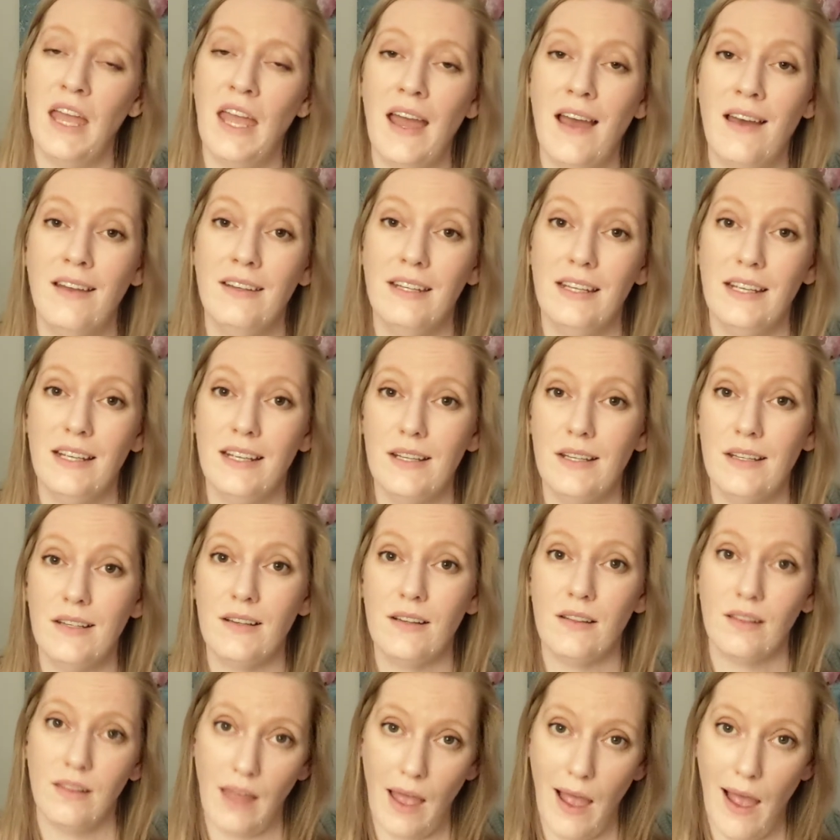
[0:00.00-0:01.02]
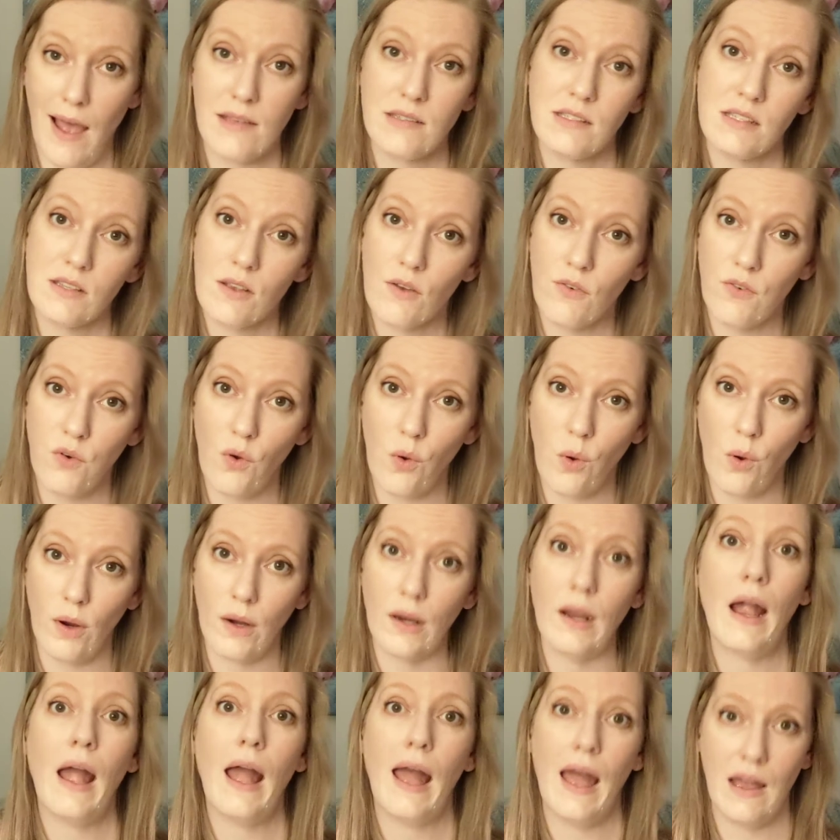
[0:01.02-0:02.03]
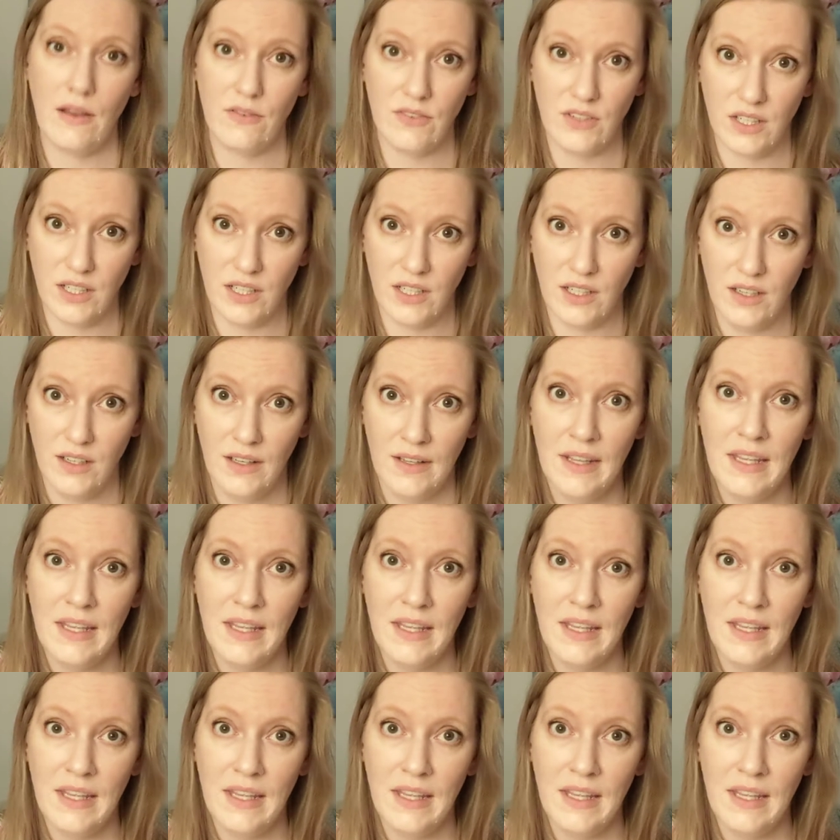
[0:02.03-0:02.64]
and it lasts forever.